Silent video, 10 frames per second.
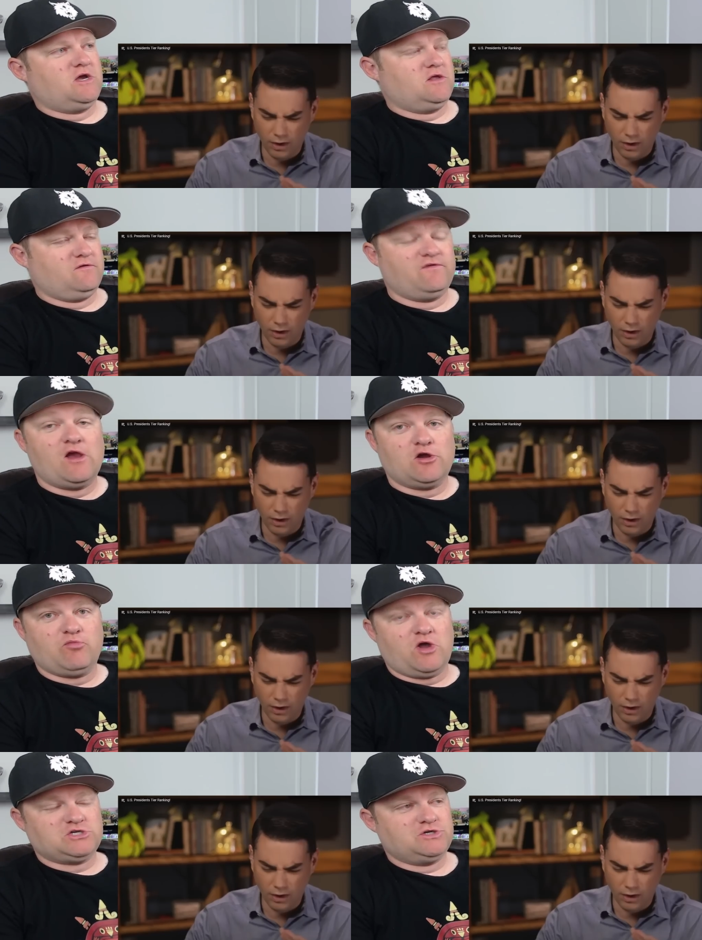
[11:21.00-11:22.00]
Speaker 1: their
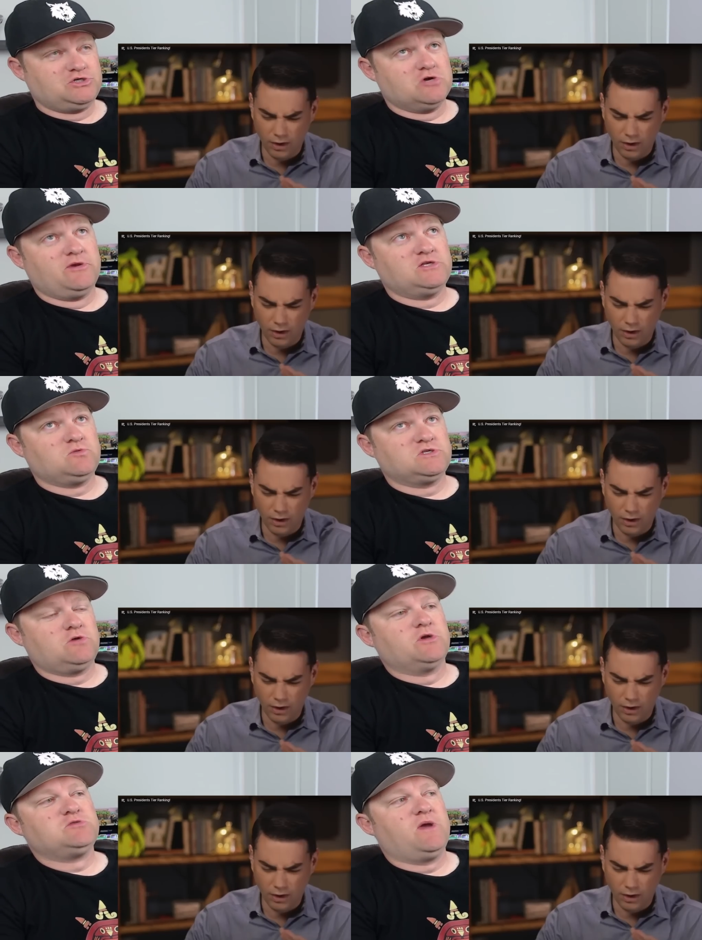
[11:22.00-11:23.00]
depression, Germany's was so
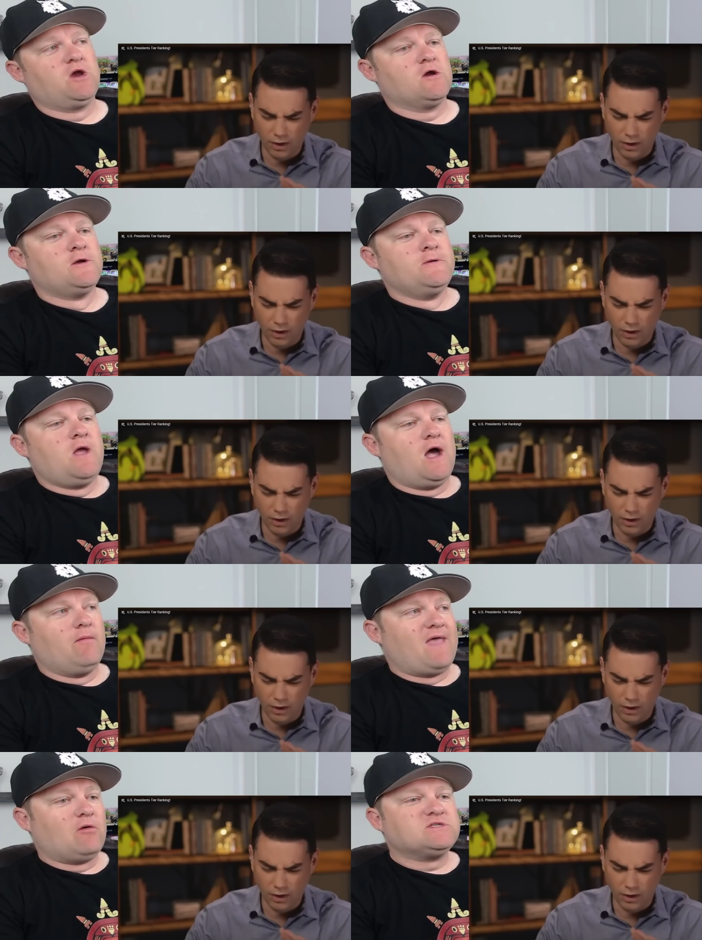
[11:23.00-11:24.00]
much bigger.
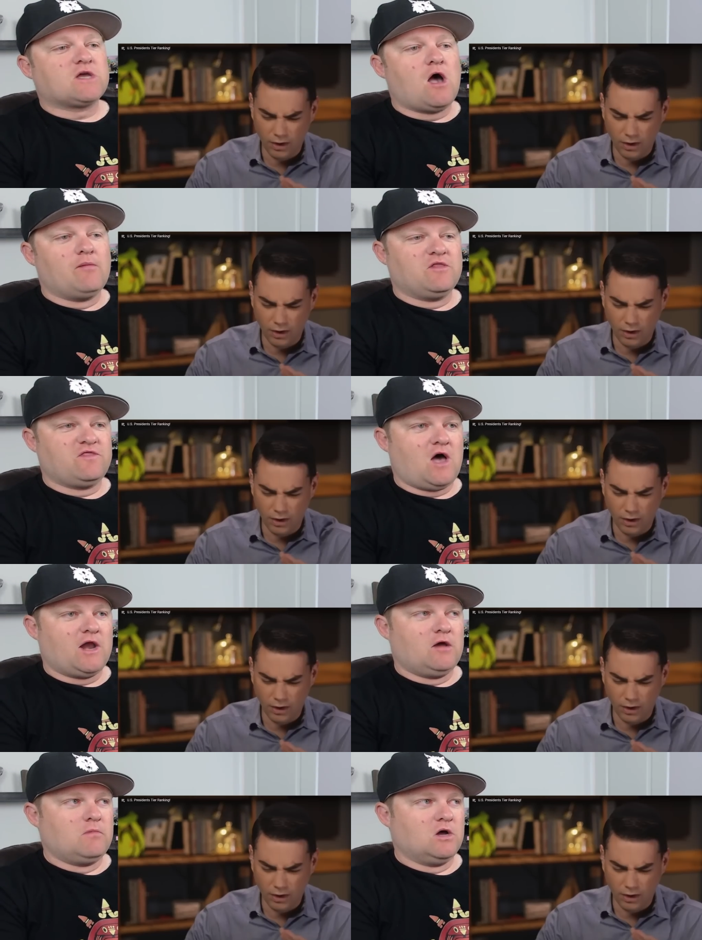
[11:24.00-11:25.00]
That was a common thought
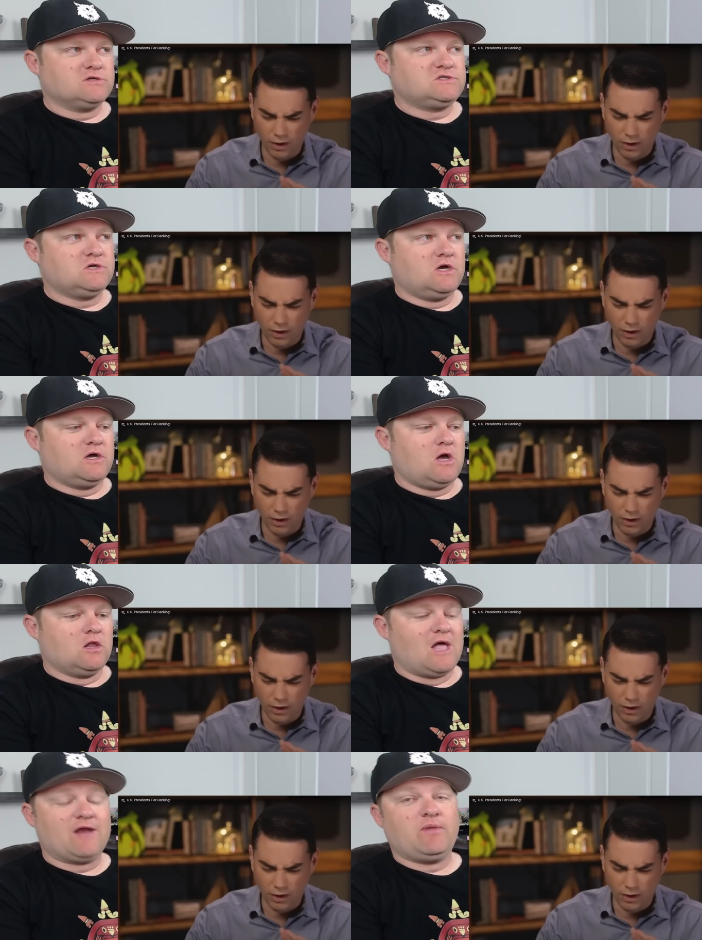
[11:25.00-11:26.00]
amongst a
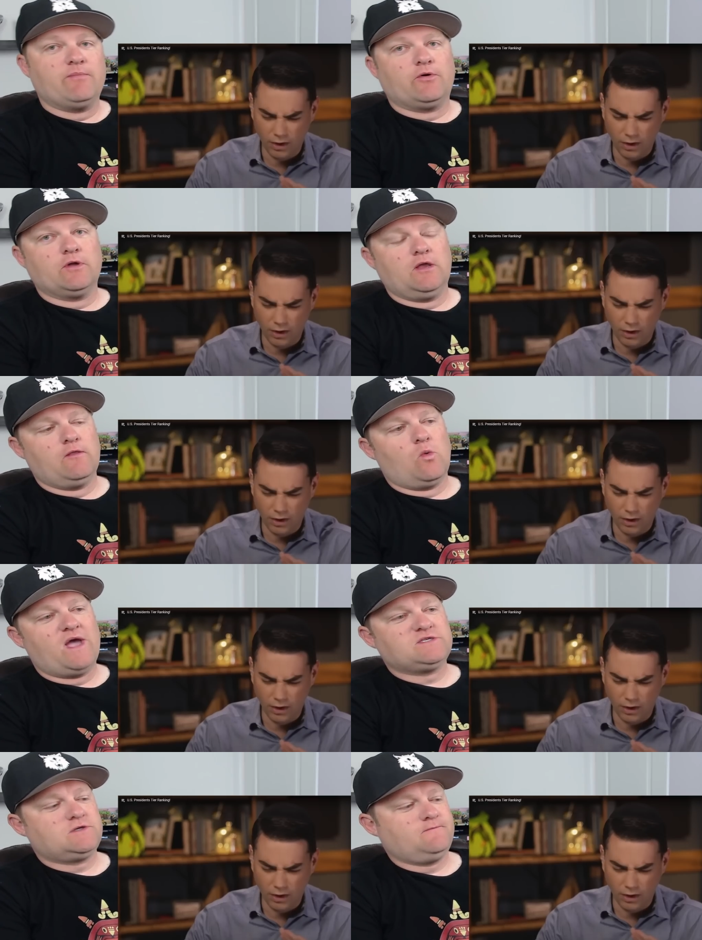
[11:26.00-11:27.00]
lot of people in
Speaker 2: the
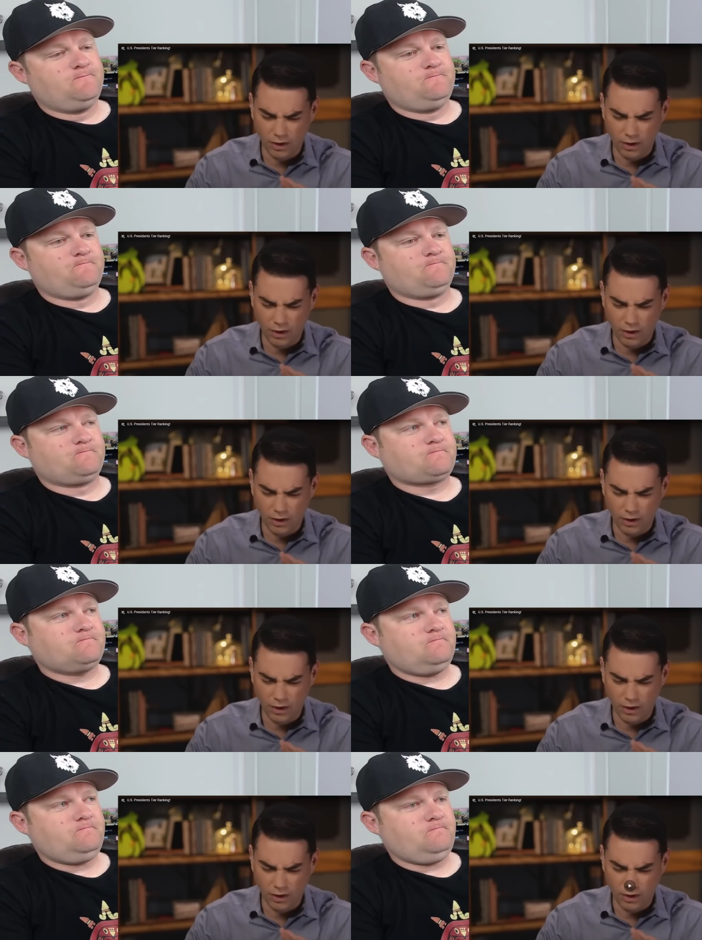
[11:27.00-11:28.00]
West.
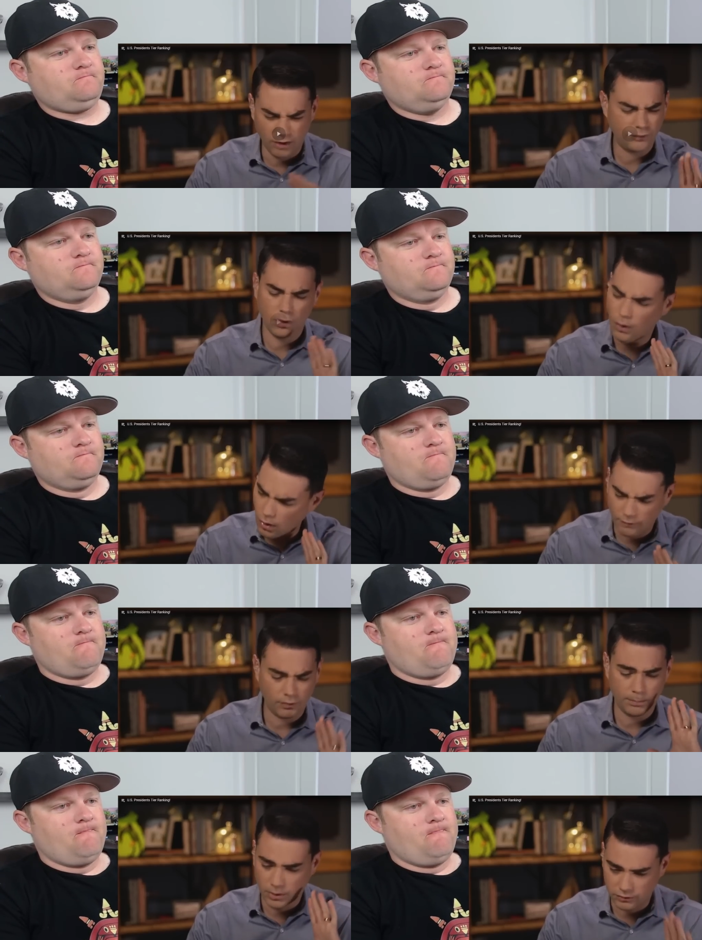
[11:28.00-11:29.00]
Awful,
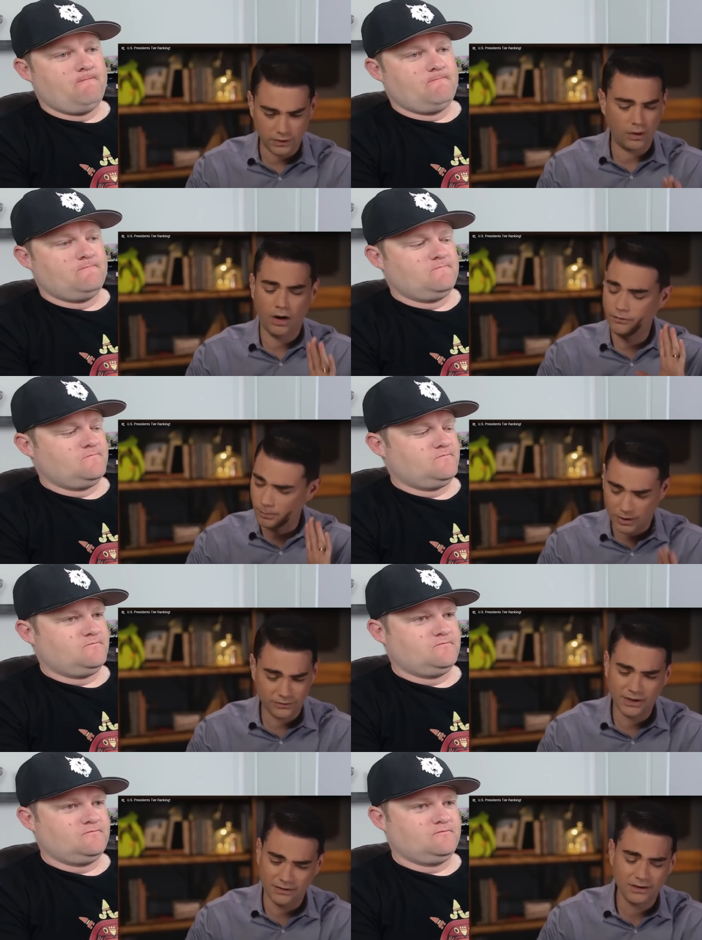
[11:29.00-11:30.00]
awful person, awful
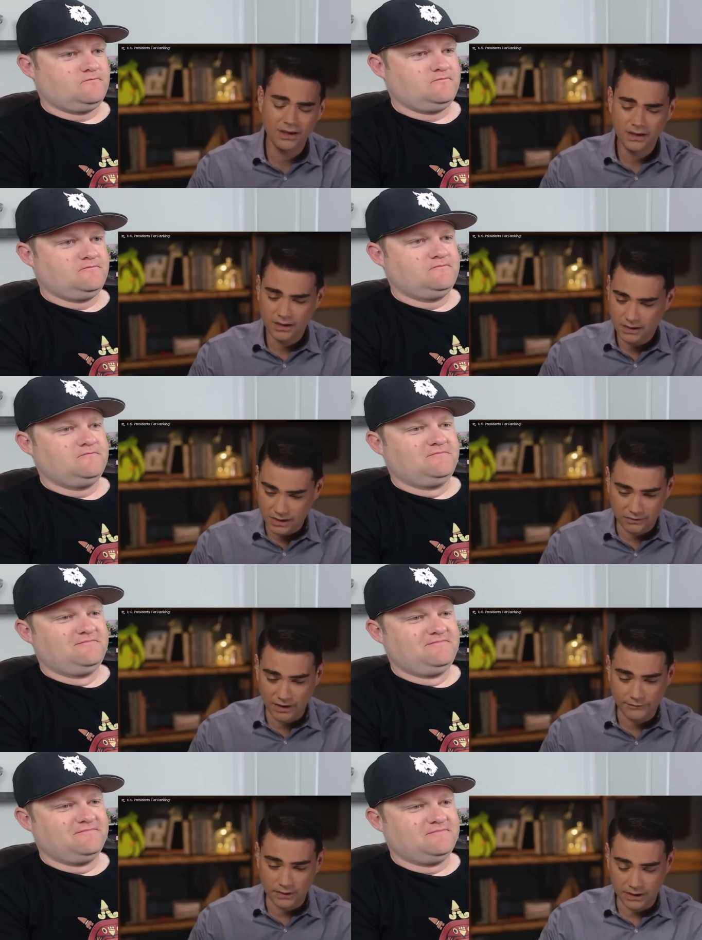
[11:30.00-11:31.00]
president. He
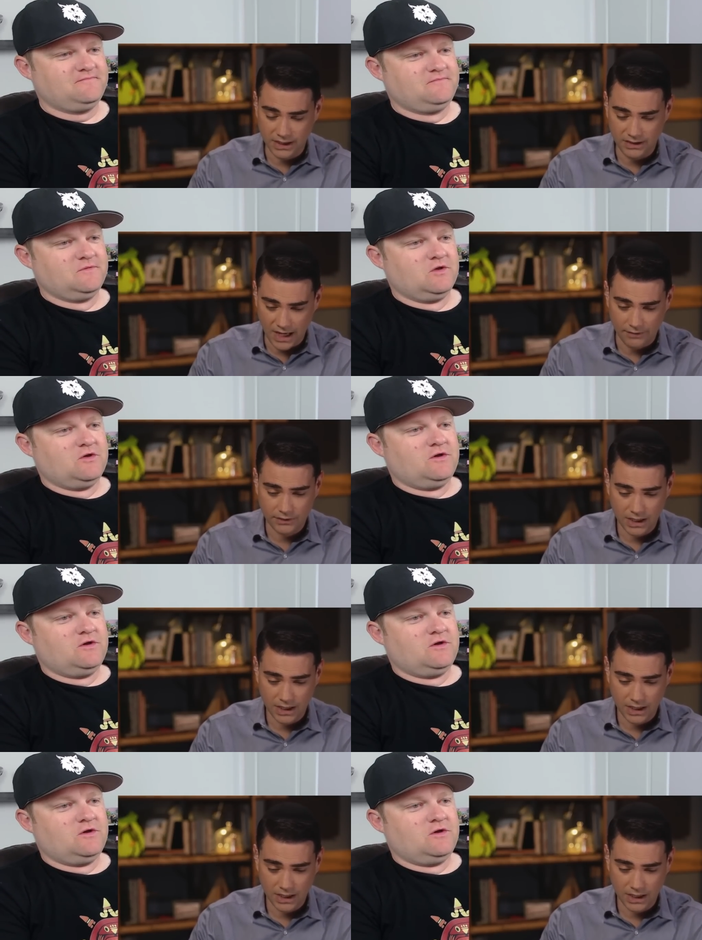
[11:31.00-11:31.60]
is definitely in the F